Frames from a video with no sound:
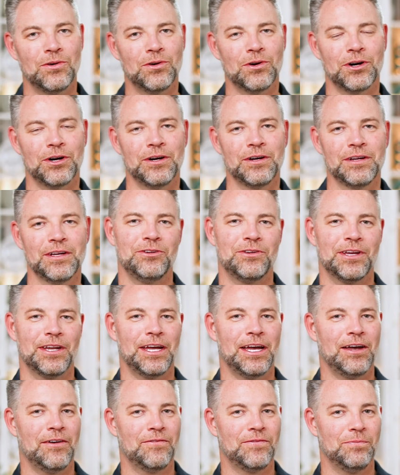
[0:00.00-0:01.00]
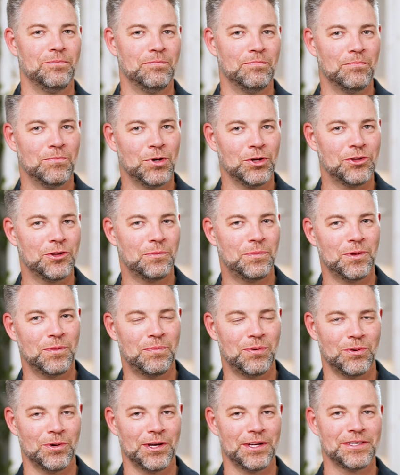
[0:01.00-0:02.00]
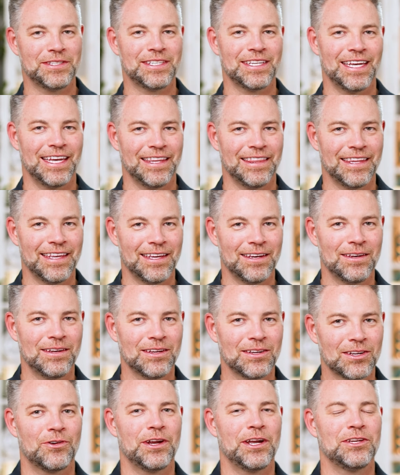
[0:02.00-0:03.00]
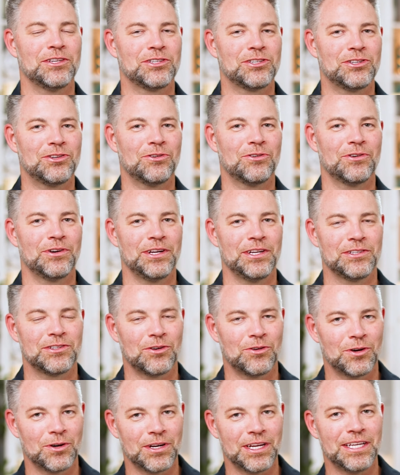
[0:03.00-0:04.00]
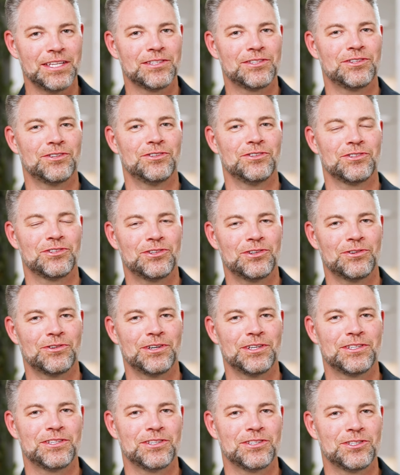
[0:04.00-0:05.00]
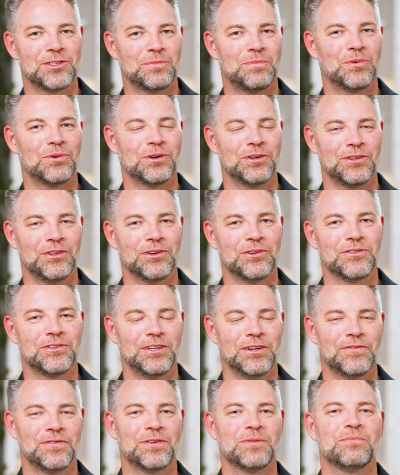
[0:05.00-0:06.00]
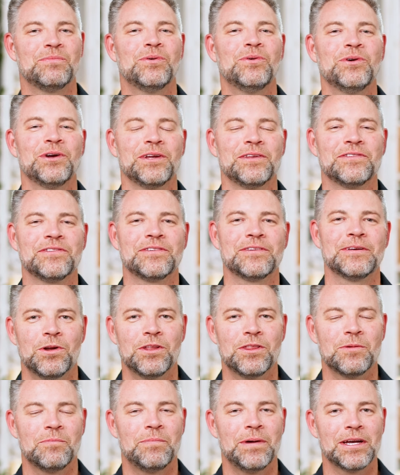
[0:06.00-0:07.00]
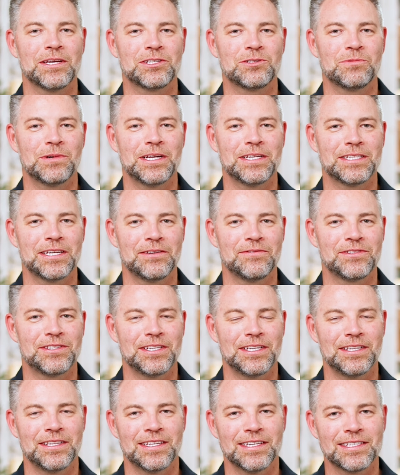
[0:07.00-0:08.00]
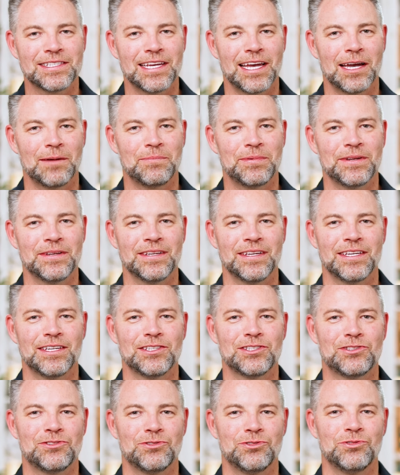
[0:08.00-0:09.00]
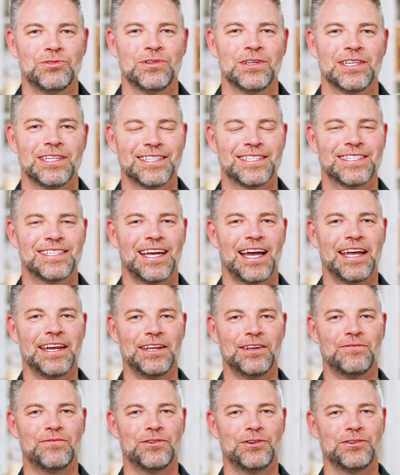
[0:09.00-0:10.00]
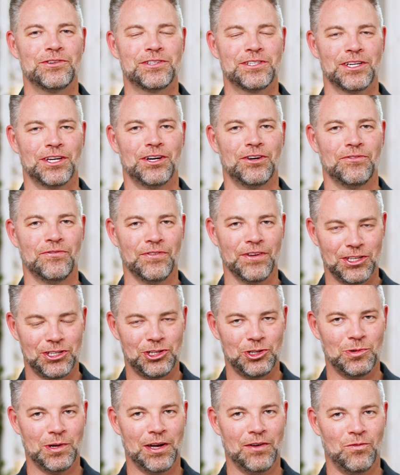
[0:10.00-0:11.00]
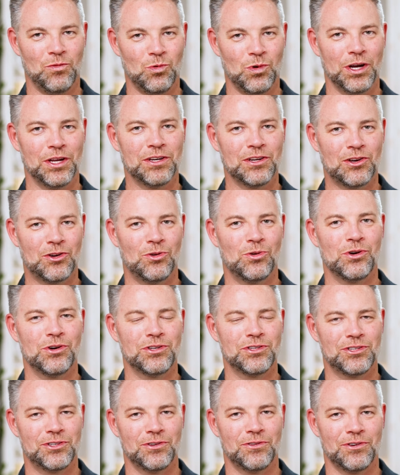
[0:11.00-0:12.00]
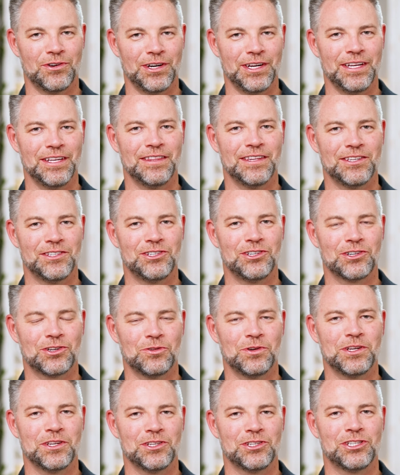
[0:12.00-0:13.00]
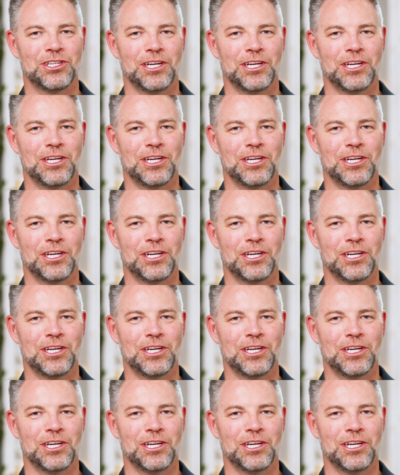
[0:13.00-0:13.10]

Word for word: Or you could have multiple points and then create stories or insert stories to support those different points. One of the best ways I've seen this happen is through deciding for yourself that you have one core story that you're going to